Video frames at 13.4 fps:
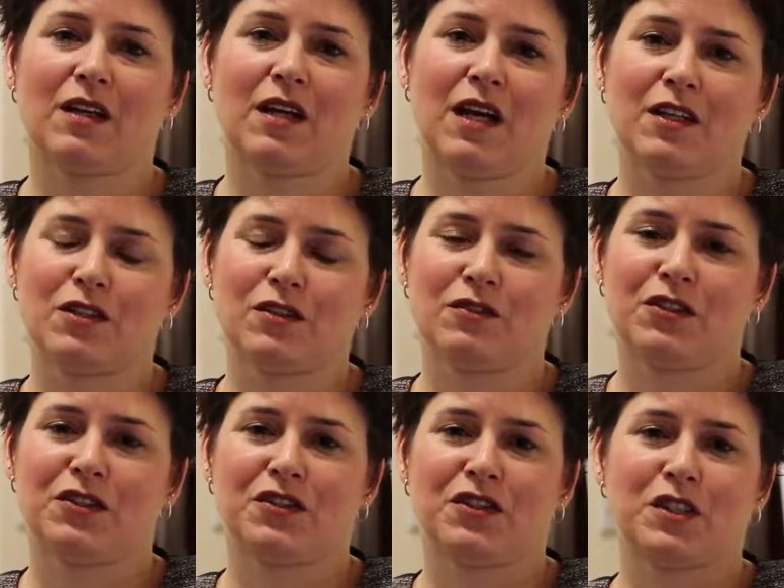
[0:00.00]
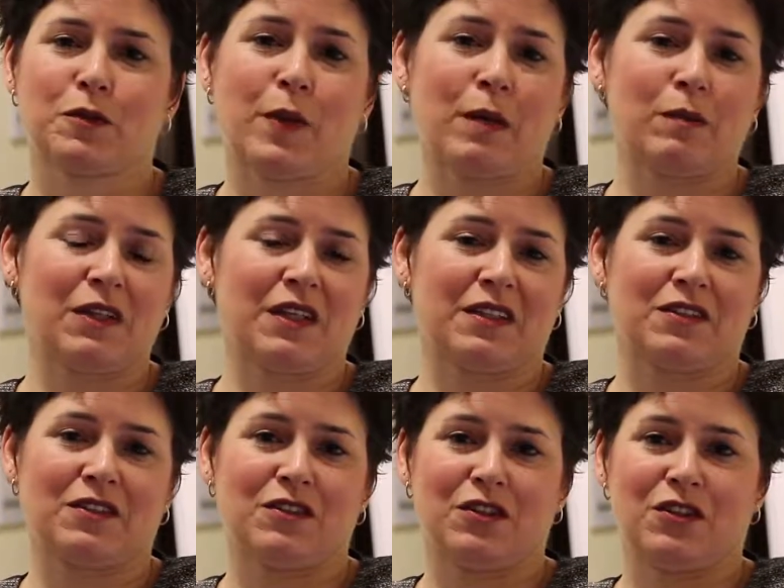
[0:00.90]
College of New Jersey is a public
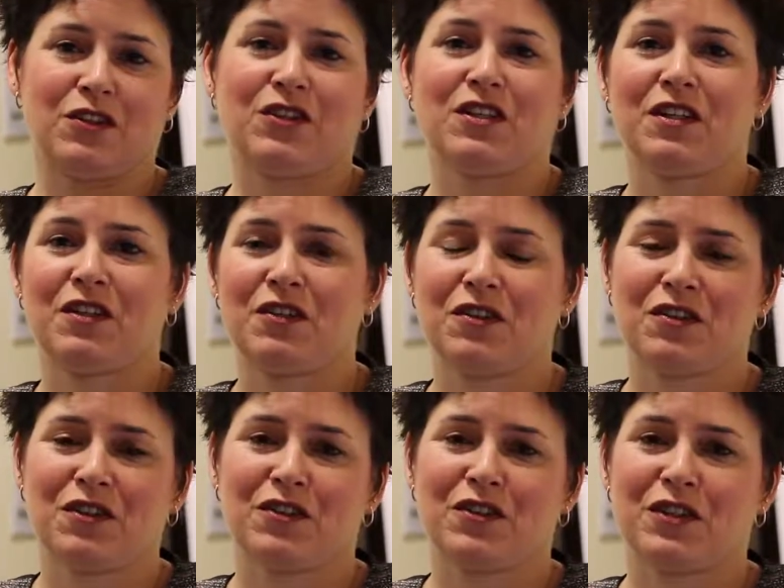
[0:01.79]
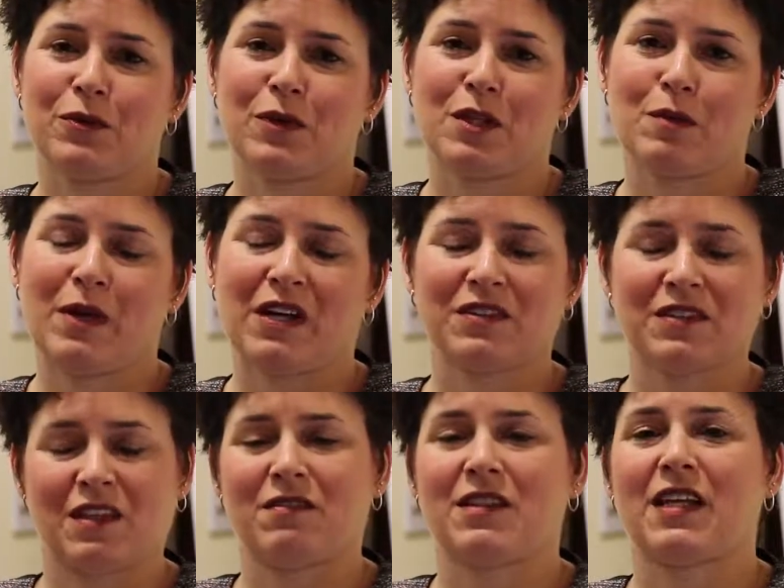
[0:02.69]
institution in New Jersey with about
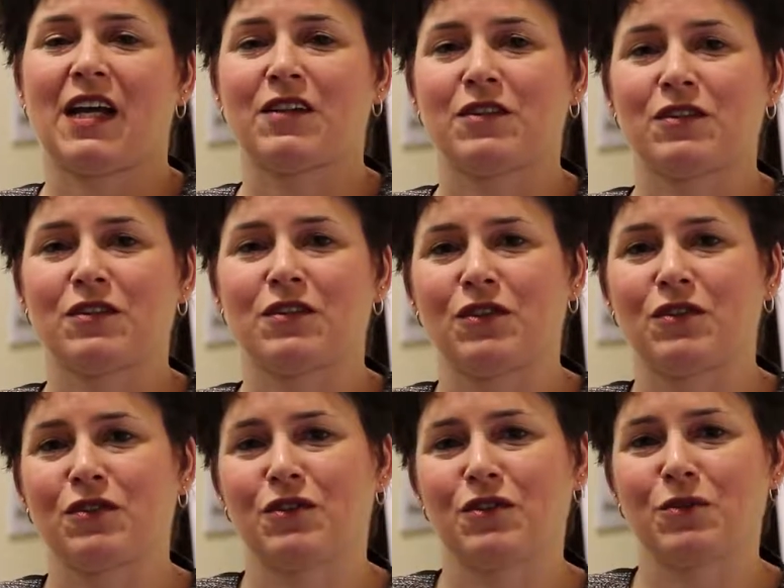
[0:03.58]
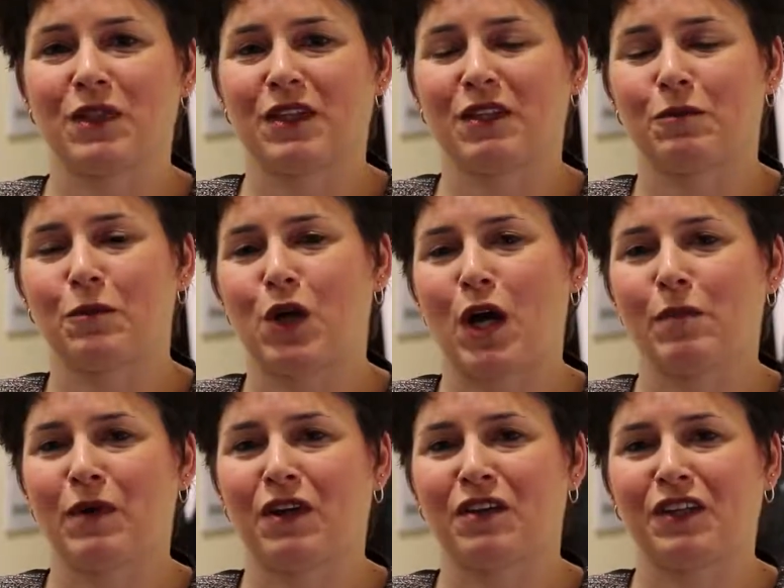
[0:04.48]
7,000 students. We have
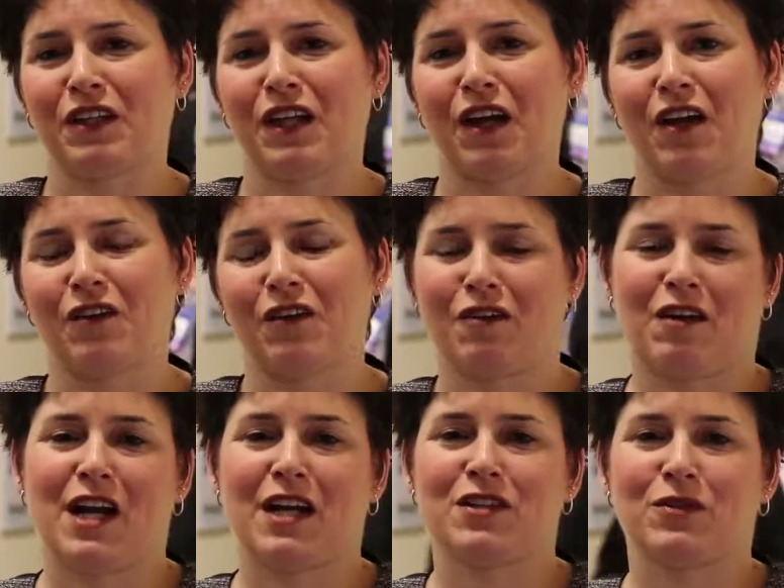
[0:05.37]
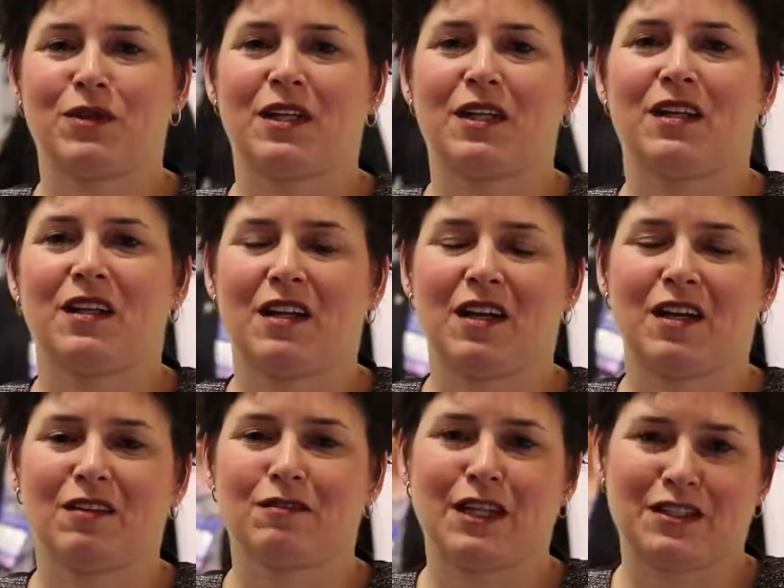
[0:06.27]
primarily undergraduate
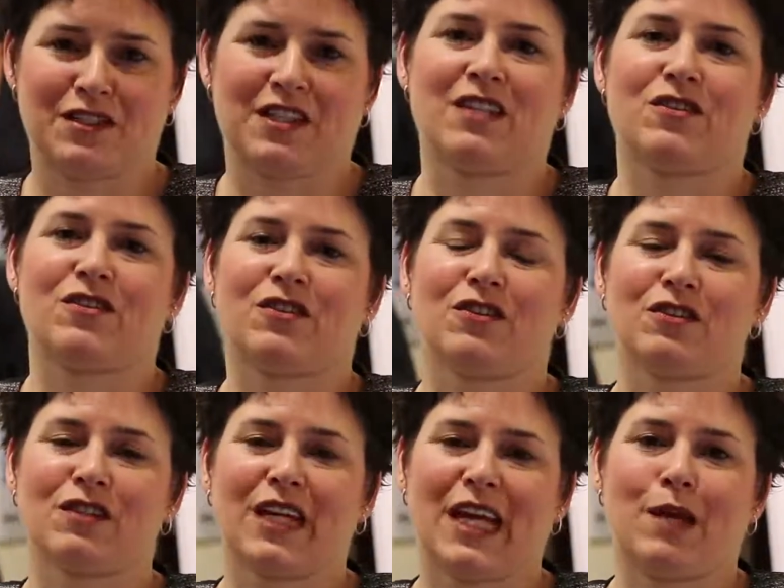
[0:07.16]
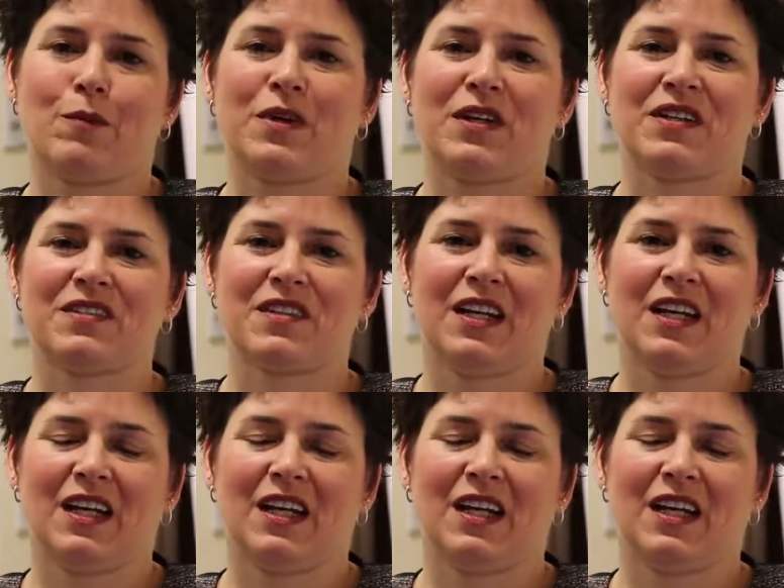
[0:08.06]
residential campus,